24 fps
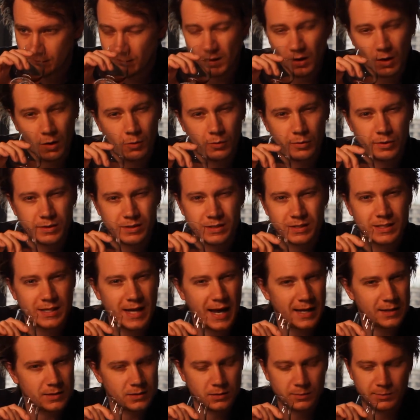Oak is
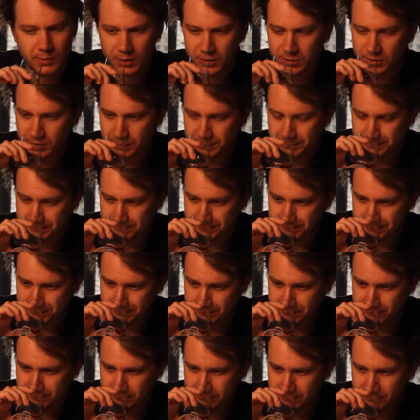not so much.
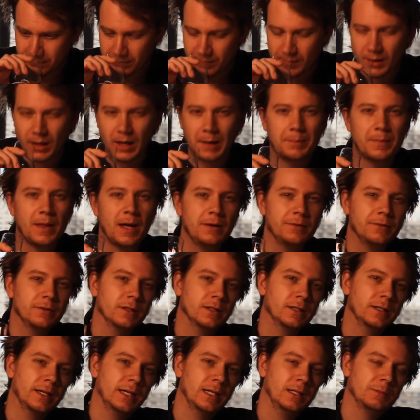I'm not
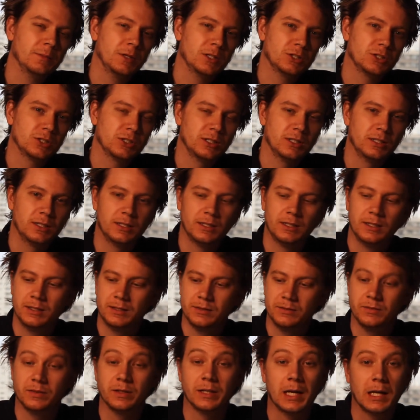really getting much
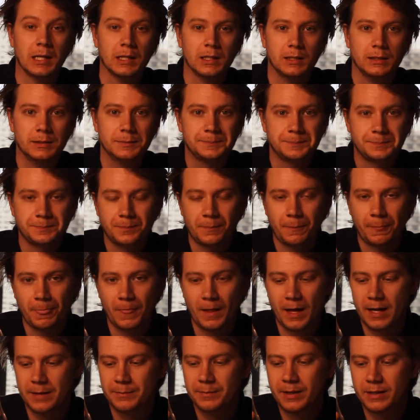vanilla.
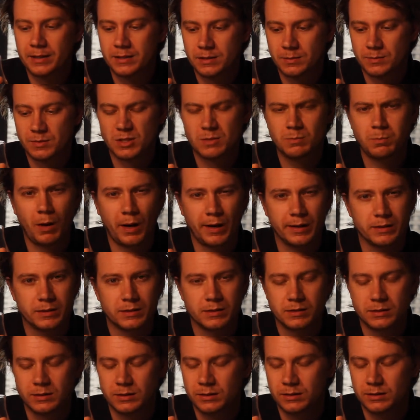I'm getting some
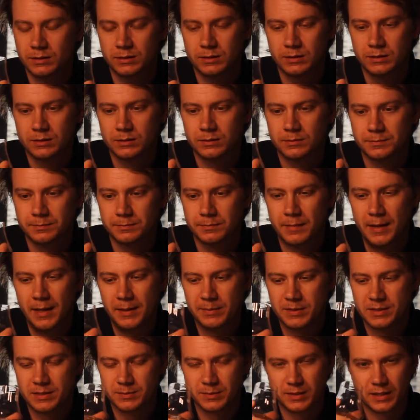spice,
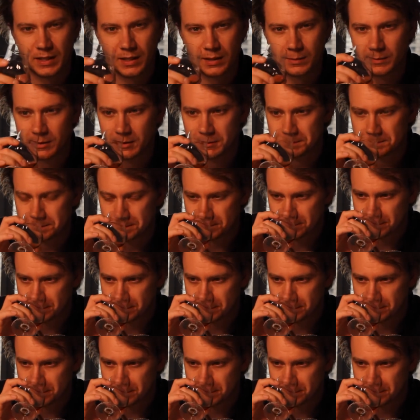maybe some caramel.